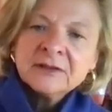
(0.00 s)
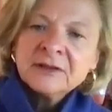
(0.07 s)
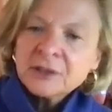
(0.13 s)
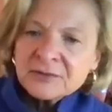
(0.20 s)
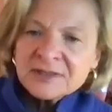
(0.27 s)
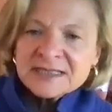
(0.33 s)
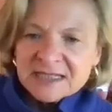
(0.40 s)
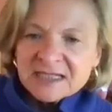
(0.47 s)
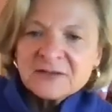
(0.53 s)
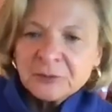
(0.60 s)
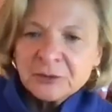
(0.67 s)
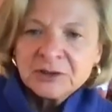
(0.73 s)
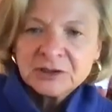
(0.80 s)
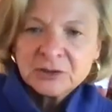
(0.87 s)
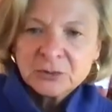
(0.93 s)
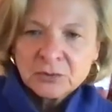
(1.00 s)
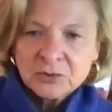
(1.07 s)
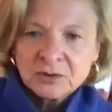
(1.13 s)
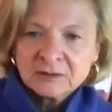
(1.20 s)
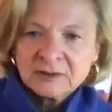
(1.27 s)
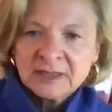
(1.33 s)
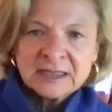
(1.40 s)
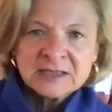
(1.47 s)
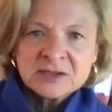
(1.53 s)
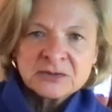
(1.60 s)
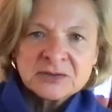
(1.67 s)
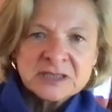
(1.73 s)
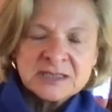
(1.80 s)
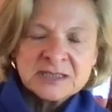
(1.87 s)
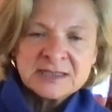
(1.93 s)
There is evil in the world, like as
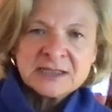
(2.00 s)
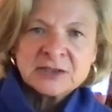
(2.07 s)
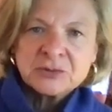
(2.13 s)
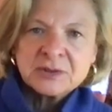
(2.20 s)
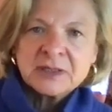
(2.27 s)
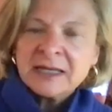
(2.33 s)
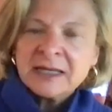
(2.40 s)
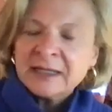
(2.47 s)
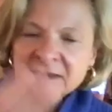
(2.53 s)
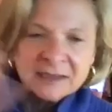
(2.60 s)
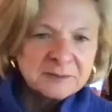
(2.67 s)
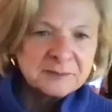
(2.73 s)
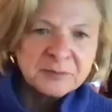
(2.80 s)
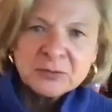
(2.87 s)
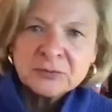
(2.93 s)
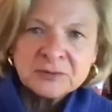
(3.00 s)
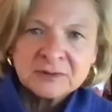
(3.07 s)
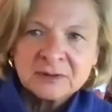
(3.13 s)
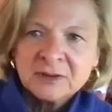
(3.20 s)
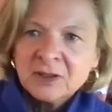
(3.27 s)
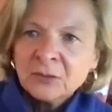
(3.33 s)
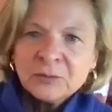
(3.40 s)
Christine said, and Lynn Putin.